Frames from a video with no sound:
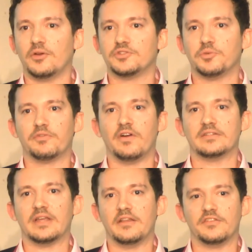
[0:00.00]
don't
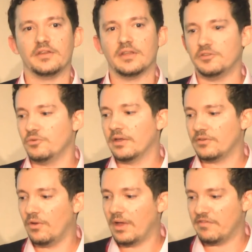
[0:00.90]
supervise anything they do
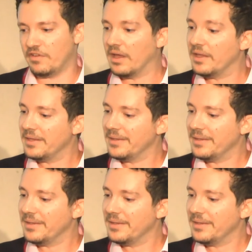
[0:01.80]
at all, ever.